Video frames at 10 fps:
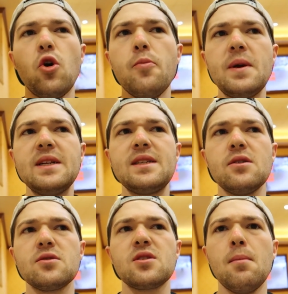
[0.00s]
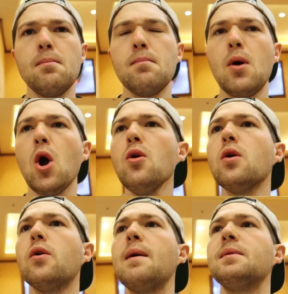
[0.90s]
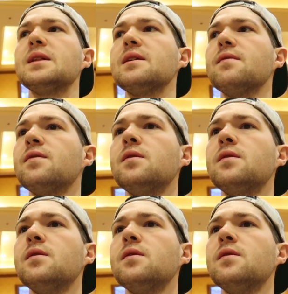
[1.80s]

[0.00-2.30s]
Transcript: open until tomorrow, I believe.